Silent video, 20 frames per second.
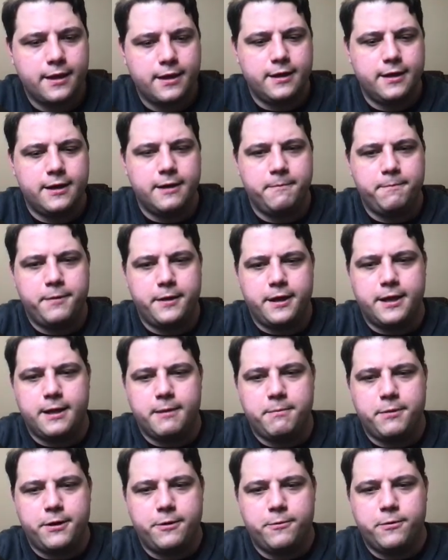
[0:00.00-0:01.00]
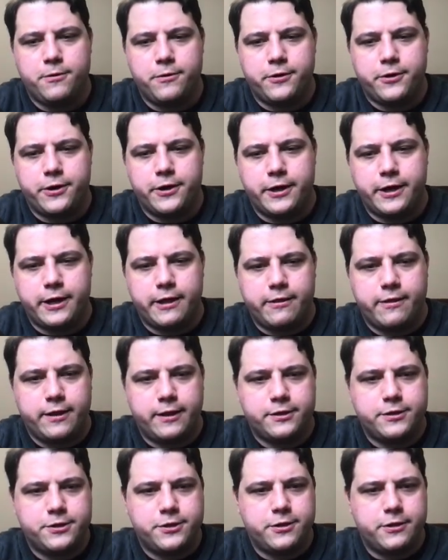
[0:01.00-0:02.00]
nitpicky, but won't hurt
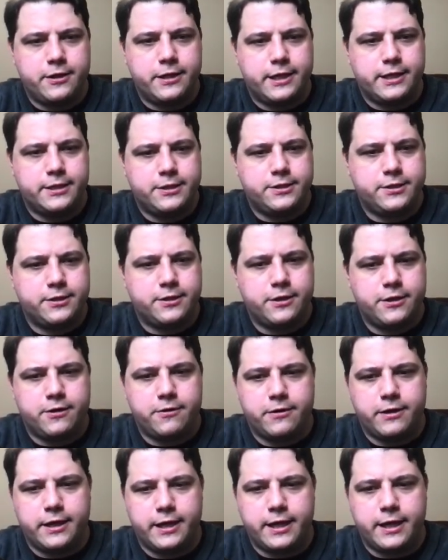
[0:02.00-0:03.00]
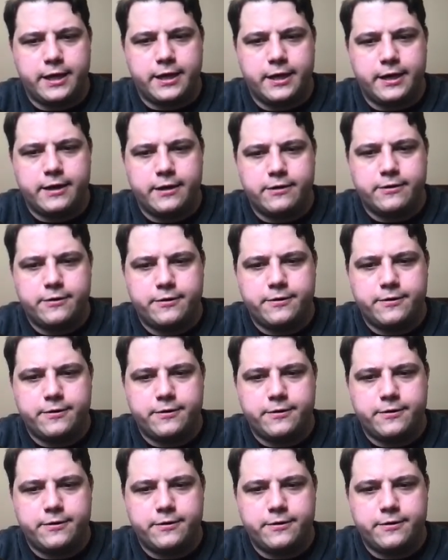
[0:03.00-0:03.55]
anything. So let's go ahead and